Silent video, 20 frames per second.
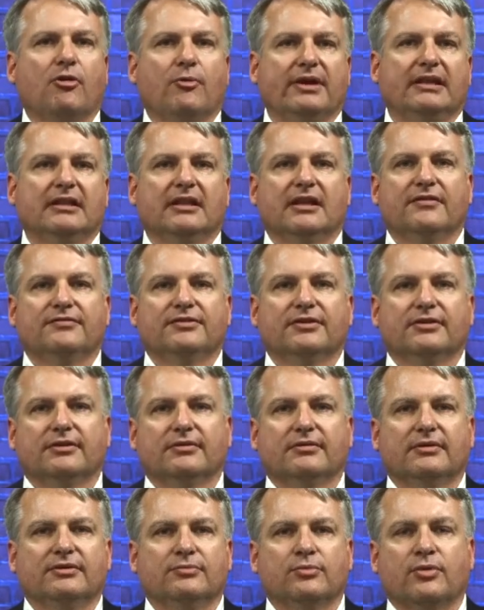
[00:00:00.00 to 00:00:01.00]
We'd love
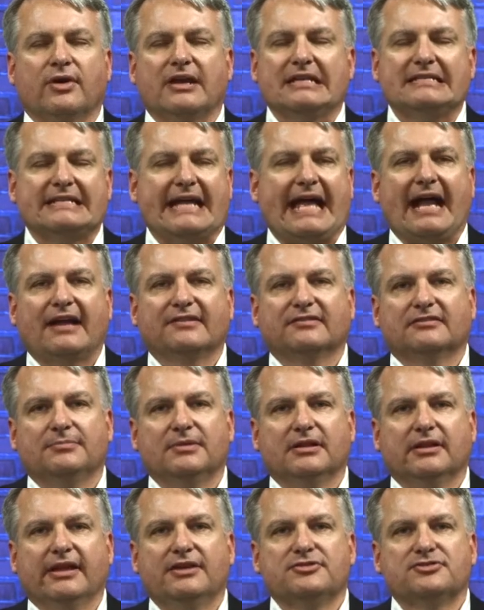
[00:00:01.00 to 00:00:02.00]
to run a tax
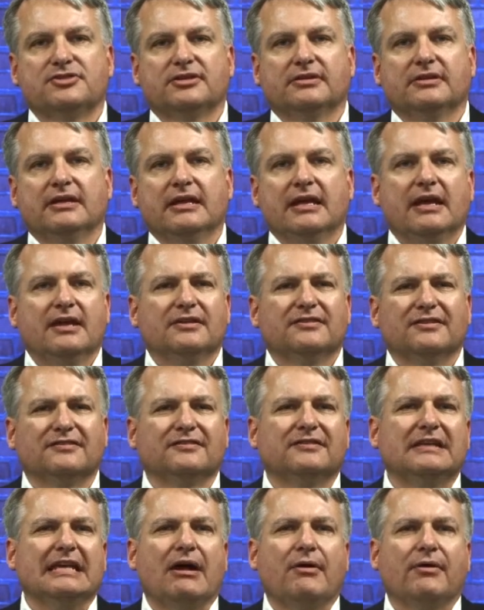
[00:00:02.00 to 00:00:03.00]
simulation to
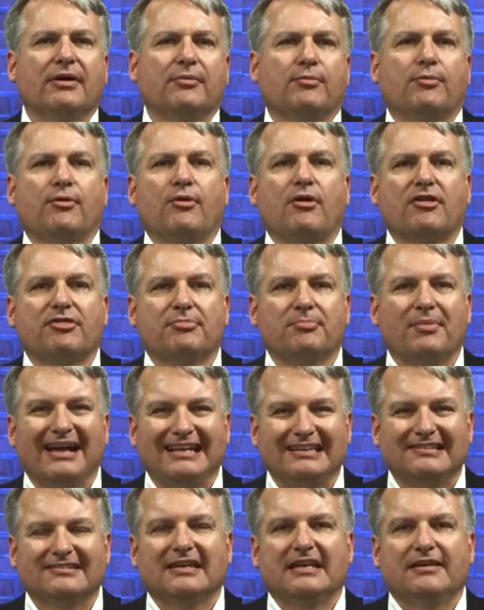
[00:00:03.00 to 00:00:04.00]
see how a Roth
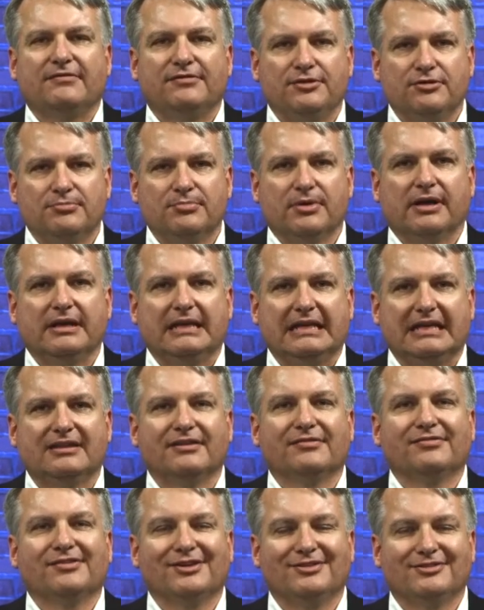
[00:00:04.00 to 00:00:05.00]
might save you money in
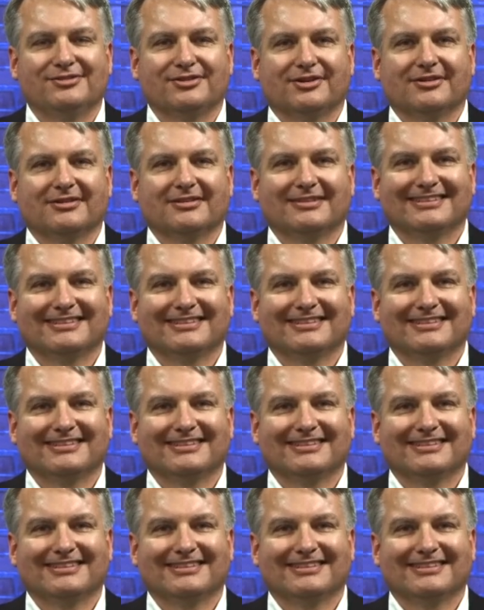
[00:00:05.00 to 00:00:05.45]
the future.